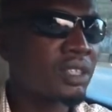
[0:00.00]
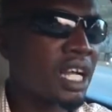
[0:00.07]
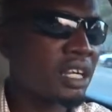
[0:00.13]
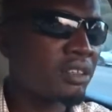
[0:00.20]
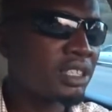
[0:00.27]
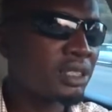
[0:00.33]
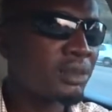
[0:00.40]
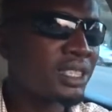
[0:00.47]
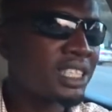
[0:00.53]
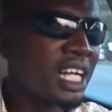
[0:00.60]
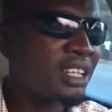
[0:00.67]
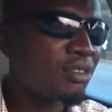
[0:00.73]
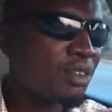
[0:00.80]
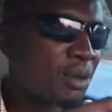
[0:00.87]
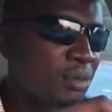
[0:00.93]

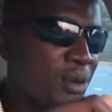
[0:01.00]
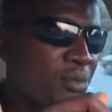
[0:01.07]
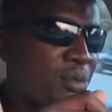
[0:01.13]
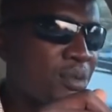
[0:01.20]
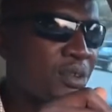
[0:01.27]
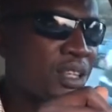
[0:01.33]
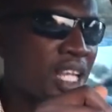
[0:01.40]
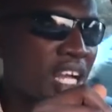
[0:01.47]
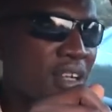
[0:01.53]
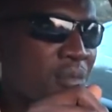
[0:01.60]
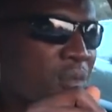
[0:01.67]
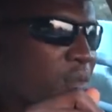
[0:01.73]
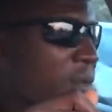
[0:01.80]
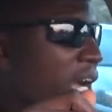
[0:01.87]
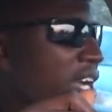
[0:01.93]
Especially for people like
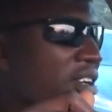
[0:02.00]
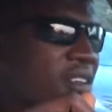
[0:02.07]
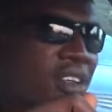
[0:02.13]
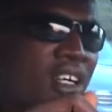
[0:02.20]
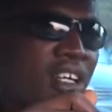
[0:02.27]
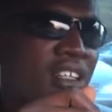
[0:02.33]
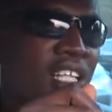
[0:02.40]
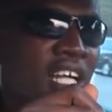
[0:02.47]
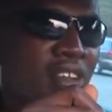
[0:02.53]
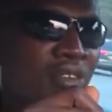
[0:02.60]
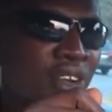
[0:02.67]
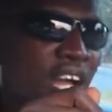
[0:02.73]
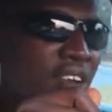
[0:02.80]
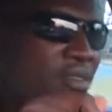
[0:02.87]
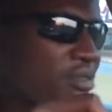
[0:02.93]
that
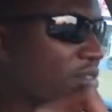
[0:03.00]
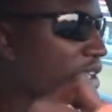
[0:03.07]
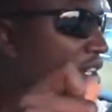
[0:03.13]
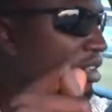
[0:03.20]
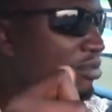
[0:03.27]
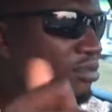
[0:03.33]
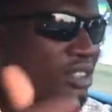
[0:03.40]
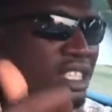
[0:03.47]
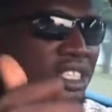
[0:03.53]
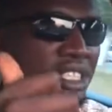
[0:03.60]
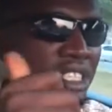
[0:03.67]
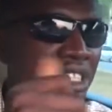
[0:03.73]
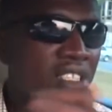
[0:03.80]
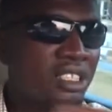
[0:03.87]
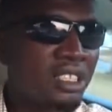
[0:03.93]
drive
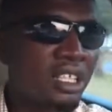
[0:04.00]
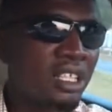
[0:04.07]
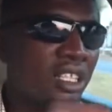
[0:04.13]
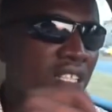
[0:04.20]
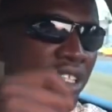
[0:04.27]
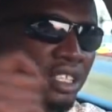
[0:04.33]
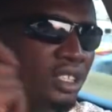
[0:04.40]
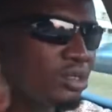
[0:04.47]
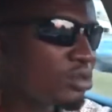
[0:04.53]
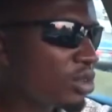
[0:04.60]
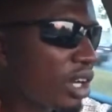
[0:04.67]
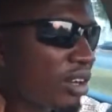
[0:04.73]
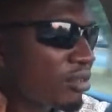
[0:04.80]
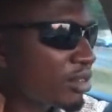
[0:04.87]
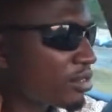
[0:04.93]
V6,
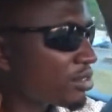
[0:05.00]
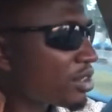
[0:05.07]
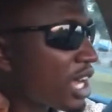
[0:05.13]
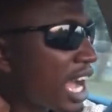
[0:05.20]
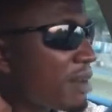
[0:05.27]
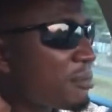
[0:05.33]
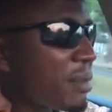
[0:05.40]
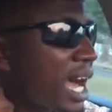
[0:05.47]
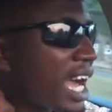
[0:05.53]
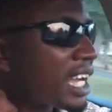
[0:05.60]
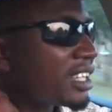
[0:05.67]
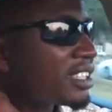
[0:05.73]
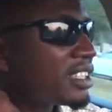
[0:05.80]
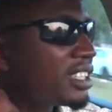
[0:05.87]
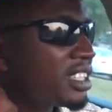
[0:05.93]
E12. If you go and
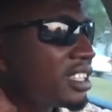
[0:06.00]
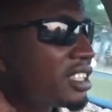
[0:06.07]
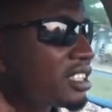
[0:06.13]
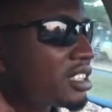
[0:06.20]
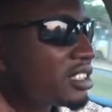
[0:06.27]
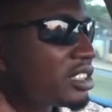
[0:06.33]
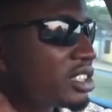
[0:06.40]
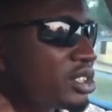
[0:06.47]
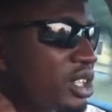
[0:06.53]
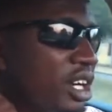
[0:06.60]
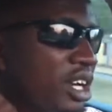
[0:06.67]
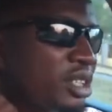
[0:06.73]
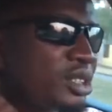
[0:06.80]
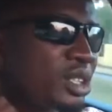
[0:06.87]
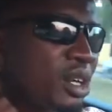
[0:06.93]
buy the shock
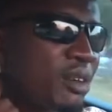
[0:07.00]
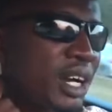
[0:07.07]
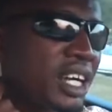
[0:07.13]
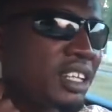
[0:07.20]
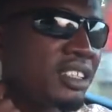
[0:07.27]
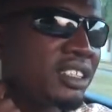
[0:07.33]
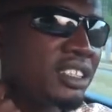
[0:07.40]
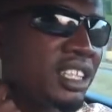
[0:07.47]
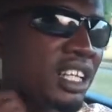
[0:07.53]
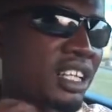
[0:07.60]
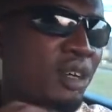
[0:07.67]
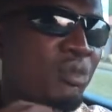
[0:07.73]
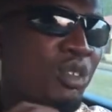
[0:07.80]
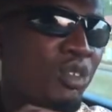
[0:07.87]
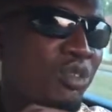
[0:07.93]
absorber they
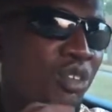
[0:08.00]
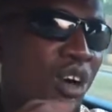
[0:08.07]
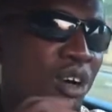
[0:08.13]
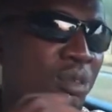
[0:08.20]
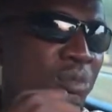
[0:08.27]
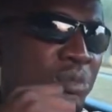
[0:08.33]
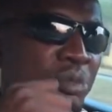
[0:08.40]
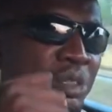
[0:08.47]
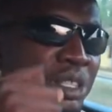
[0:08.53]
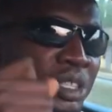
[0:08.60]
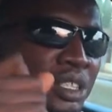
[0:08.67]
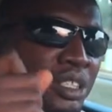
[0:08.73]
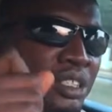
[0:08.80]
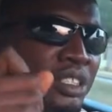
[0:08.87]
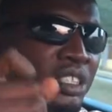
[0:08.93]
remove
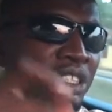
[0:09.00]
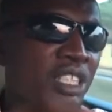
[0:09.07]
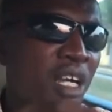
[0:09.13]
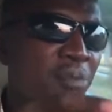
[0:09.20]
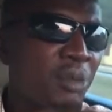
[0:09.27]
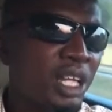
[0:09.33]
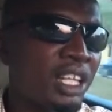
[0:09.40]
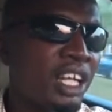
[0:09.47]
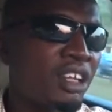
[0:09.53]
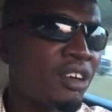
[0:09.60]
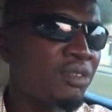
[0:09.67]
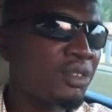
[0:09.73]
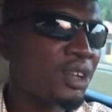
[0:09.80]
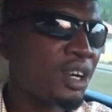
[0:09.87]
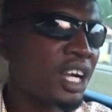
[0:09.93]
from the same model
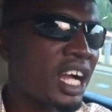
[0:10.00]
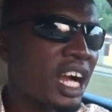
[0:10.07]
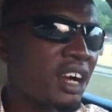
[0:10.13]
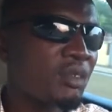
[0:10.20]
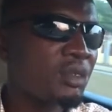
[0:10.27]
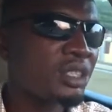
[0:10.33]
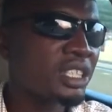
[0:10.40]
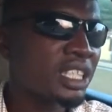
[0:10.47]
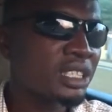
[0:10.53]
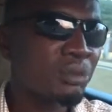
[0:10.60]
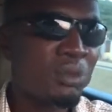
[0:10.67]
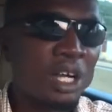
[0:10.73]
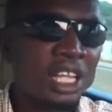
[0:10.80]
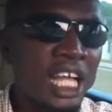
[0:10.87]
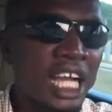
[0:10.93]
of your car with a
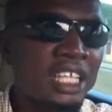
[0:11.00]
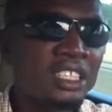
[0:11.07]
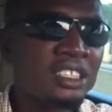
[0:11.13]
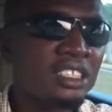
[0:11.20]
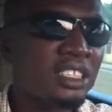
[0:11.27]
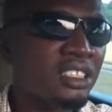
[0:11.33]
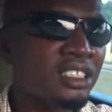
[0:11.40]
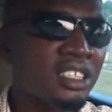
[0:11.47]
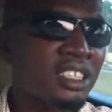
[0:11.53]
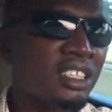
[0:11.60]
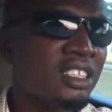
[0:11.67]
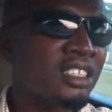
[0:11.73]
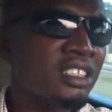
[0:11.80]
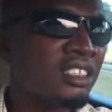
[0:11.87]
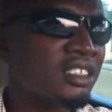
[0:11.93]
smaller engine,
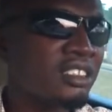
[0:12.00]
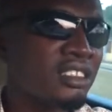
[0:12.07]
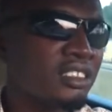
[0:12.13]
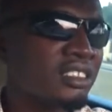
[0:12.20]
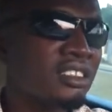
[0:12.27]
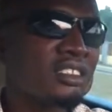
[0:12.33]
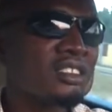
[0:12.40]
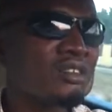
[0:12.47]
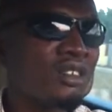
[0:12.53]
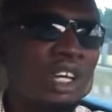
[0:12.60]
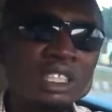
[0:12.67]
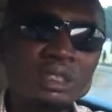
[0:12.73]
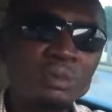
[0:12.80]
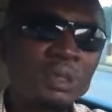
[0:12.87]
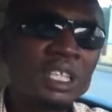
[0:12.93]

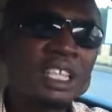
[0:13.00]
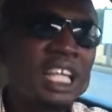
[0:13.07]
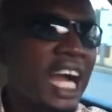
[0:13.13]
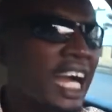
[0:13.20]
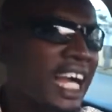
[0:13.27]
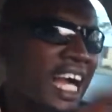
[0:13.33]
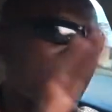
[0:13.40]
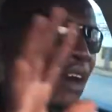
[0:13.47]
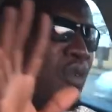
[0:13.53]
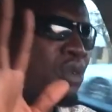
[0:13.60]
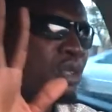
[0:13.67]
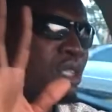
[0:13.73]
trust me, that car will